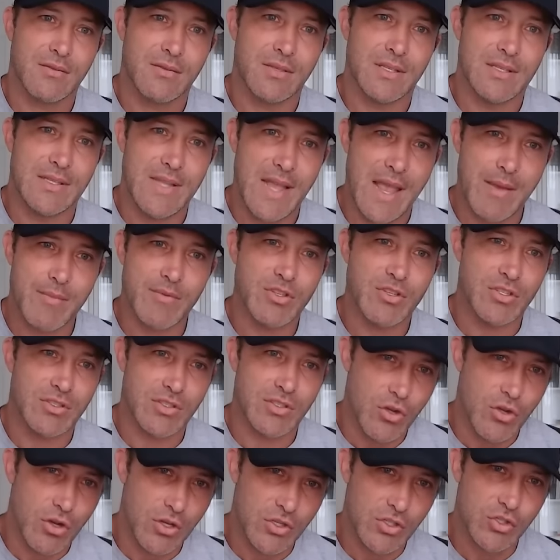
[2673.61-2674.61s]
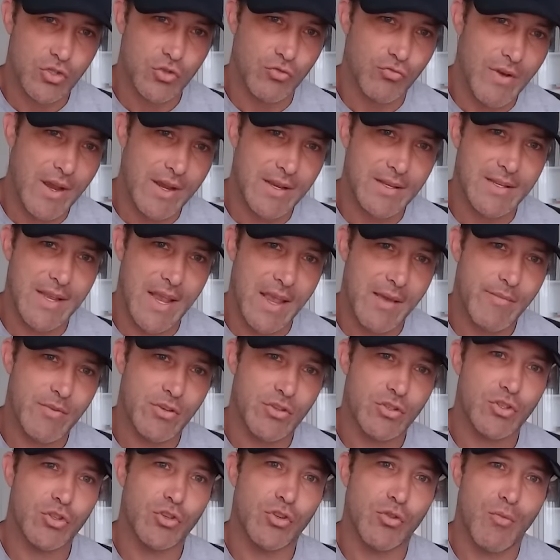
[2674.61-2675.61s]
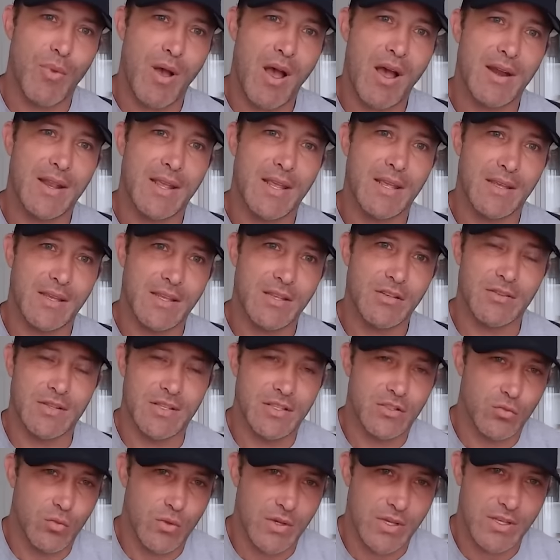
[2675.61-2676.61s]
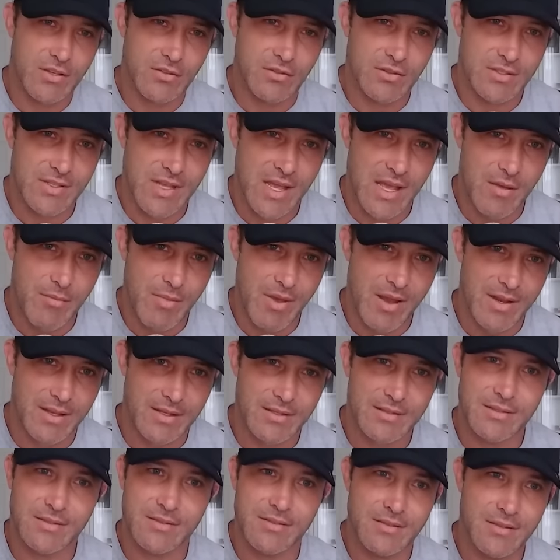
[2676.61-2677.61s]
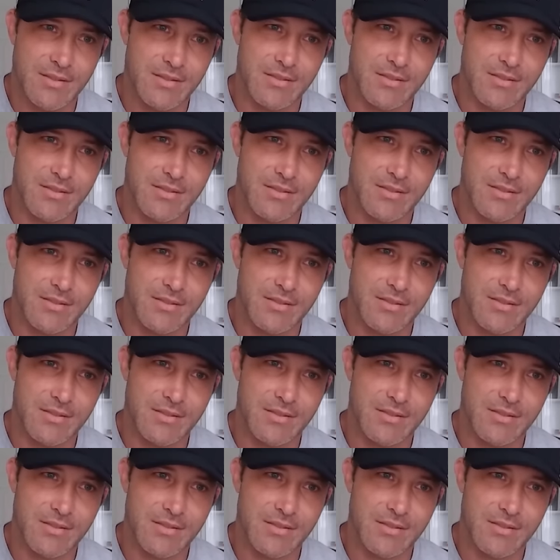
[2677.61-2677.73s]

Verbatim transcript: It causes direct damage to your body, and this is what kills diabetics,